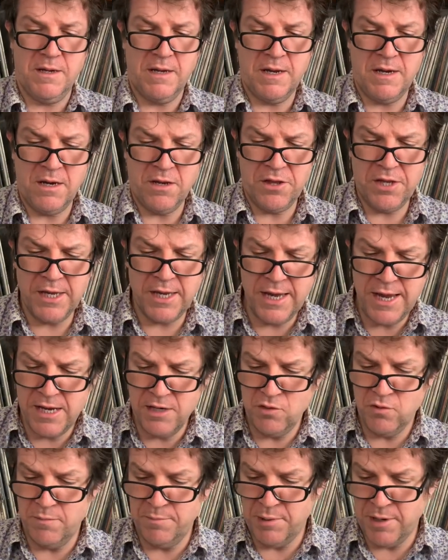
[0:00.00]
and I think
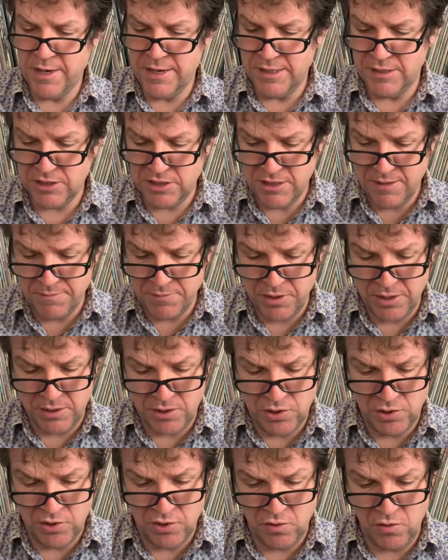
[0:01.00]
candomblé is something
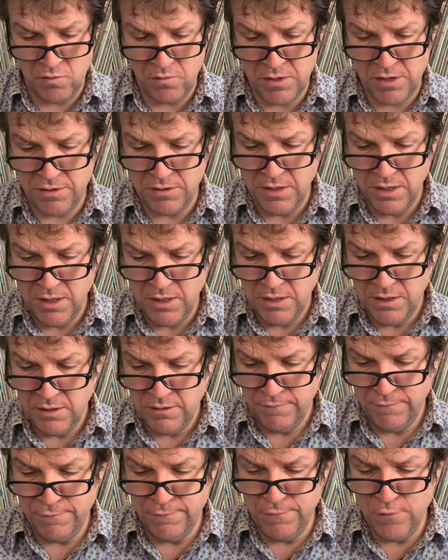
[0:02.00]
to do with
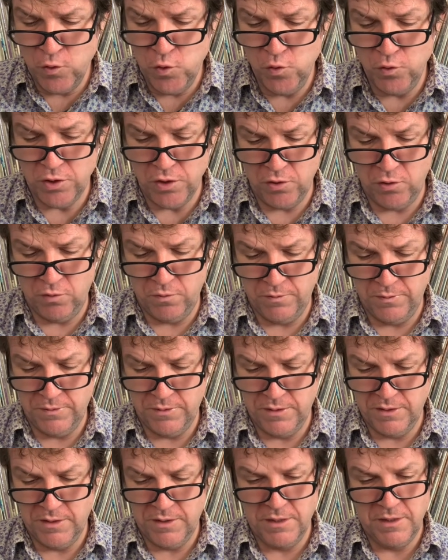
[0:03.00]
voodoo.
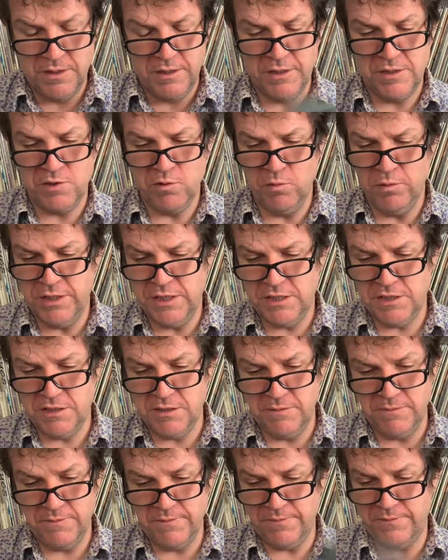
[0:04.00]
There's all these
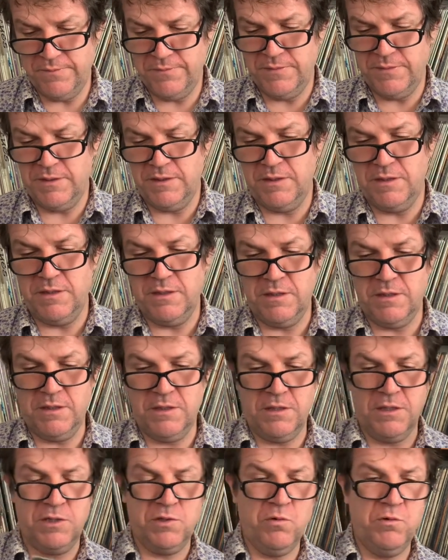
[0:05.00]

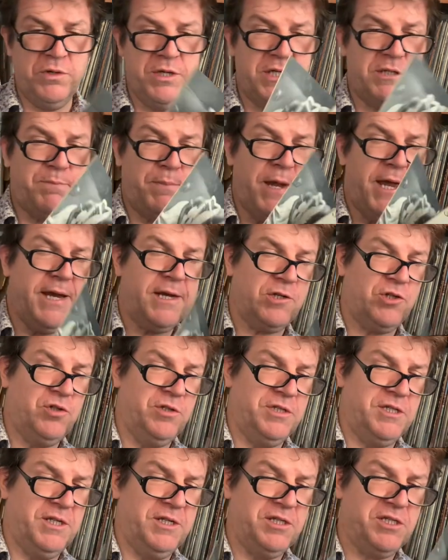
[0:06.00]
there's all these
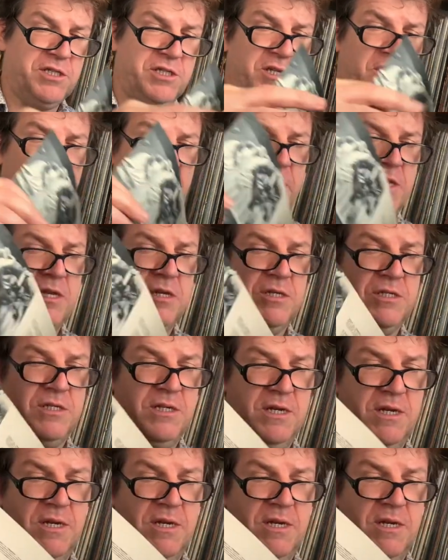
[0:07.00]
pictures inside this